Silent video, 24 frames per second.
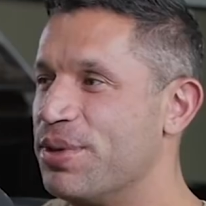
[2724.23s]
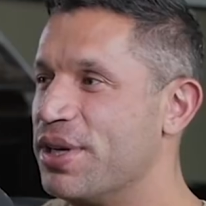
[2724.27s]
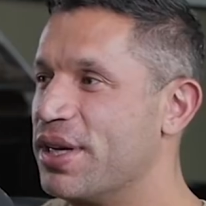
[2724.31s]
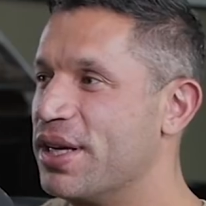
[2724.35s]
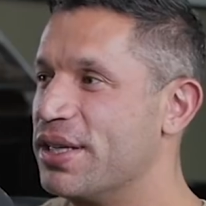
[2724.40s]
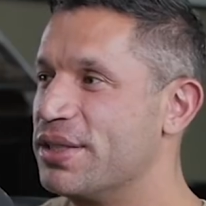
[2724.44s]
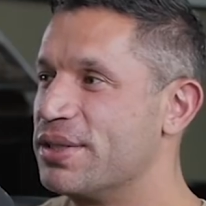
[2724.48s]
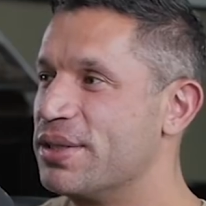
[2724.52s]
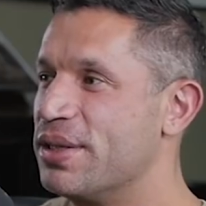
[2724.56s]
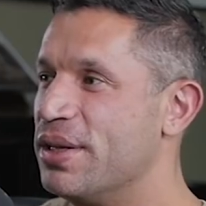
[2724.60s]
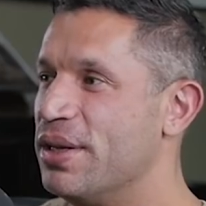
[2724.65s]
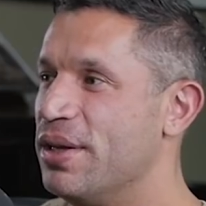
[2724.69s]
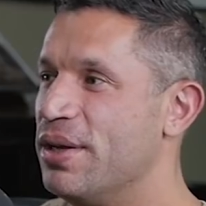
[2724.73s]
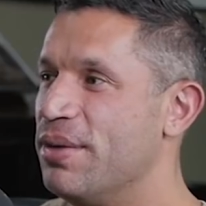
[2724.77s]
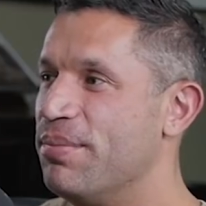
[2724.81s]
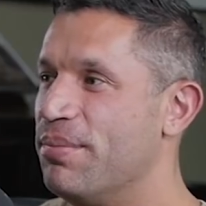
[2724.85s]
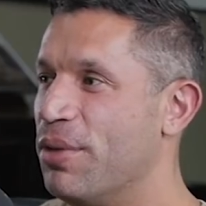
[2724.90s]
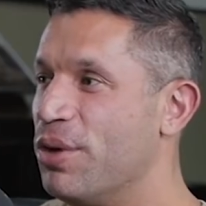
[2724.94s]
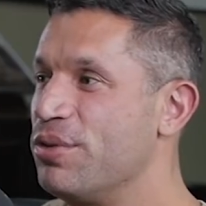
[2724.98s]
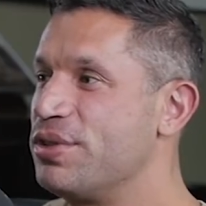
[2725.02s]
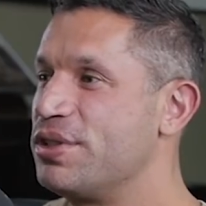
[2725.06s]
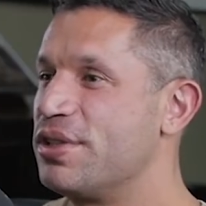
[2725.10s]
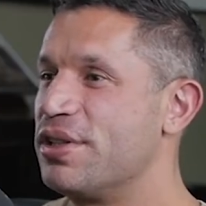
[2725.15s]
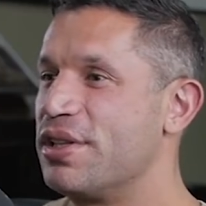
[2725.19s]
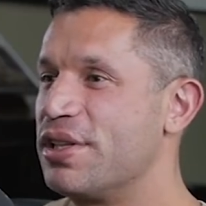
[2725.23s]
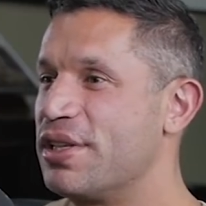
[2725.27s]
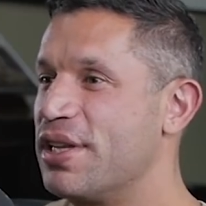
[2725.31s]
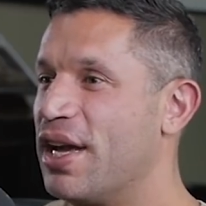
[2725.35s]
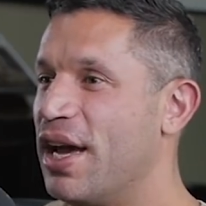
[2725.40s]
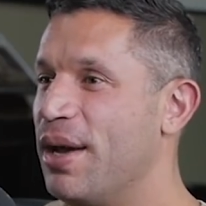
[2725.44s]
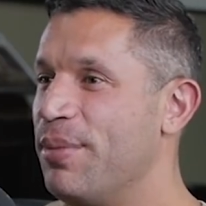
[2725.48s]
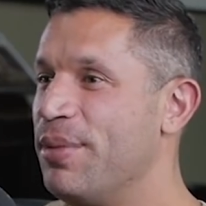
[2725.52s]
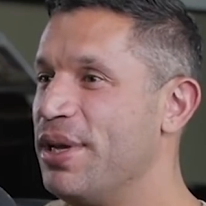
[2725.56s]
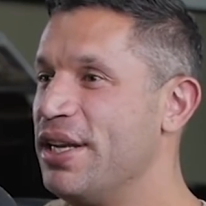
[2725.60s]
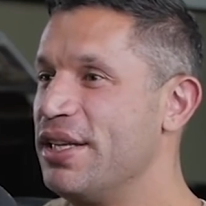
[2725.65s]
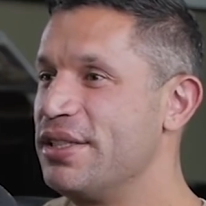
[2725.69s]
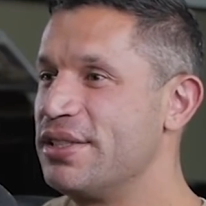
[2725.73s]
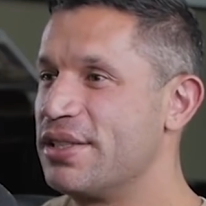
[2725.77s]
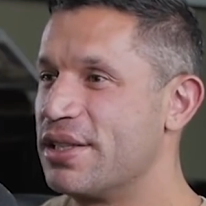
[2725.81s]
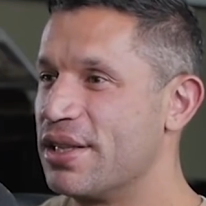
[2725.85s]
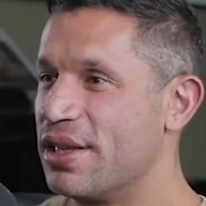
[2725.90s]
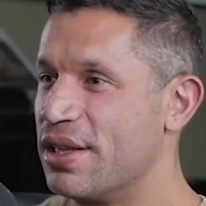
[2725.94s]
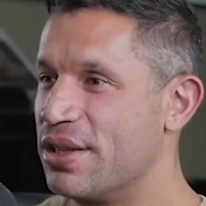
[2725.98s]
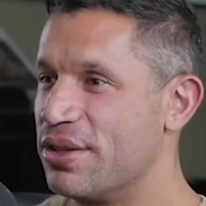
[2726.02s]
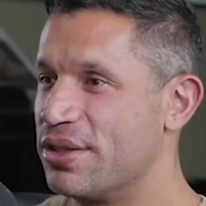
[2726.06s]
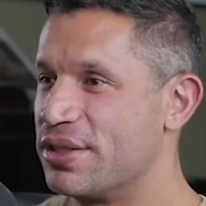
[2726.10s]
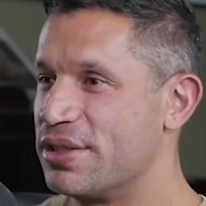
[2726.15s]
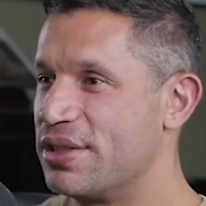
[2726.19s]
because most of the time it is
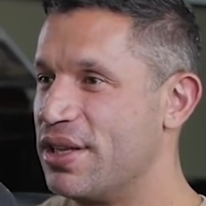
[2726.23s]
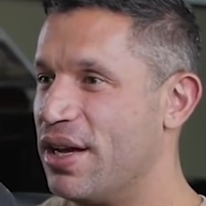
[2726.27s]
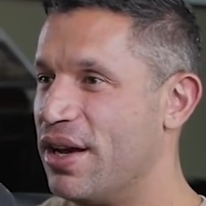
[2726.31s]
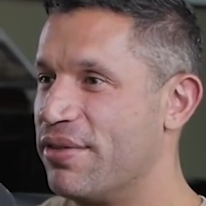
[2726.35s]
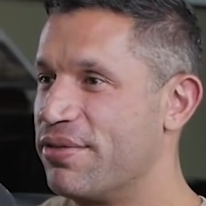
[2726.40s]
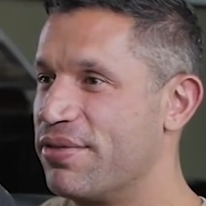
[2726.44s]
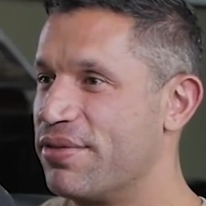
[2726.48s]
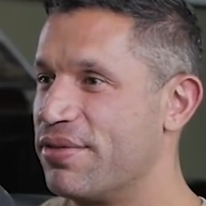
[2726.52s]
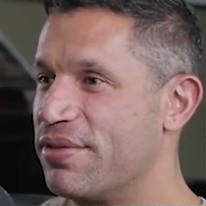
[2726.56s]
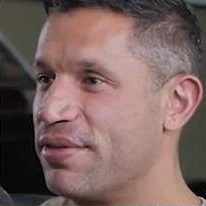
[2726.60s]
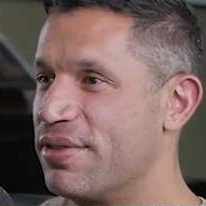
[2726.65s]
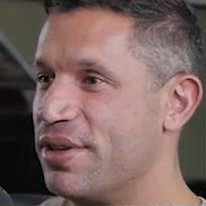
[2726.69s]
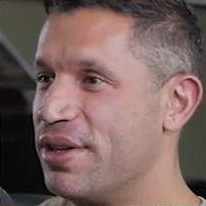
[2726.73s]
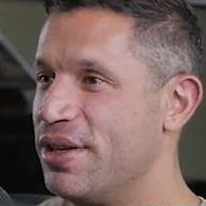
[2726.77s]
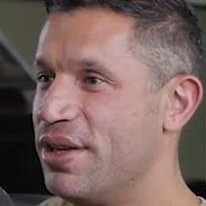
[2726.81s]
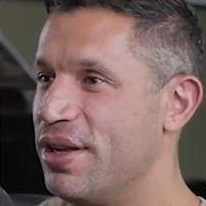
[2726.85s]
the little stuff,